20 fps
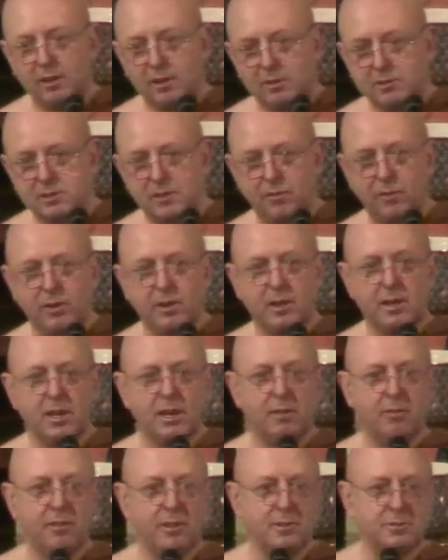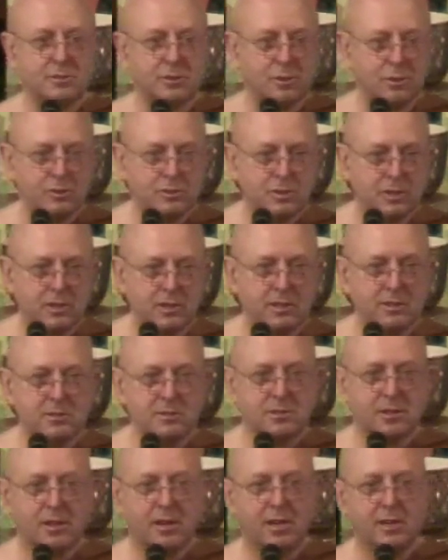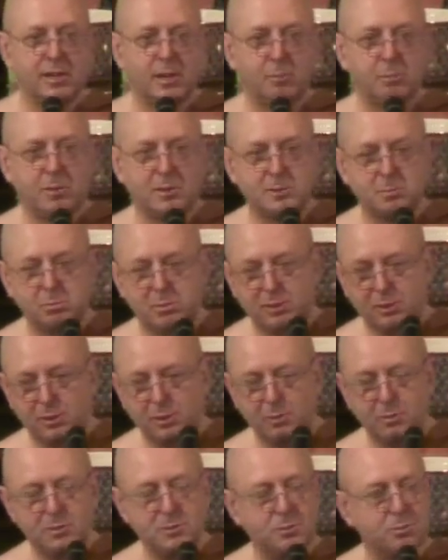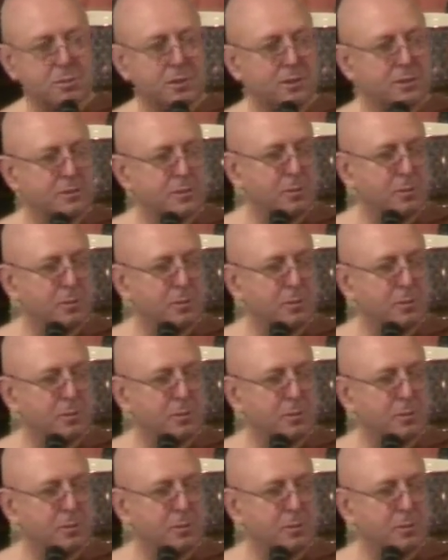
Because if you can hear any sloshing inside, that must be you as well.